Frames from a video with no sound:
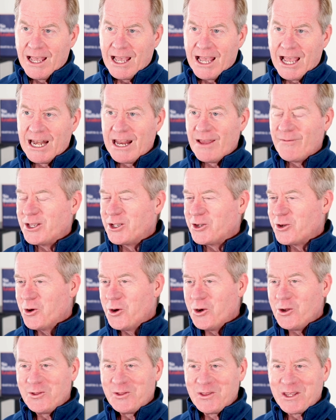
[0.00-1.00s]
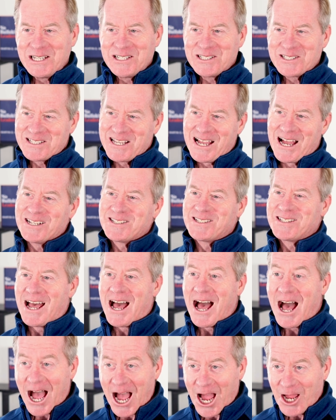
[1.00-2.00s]
And having earned these scars the
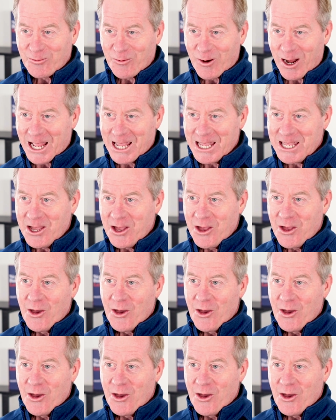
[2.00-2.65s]
hard way,